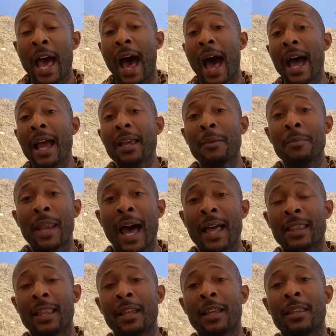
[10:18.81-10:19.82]
I am
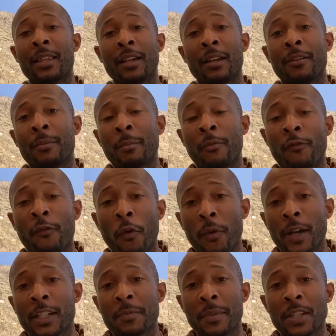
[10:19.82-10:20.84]
not the
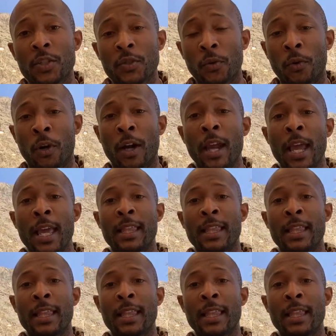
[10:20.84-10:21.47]
Forex mentor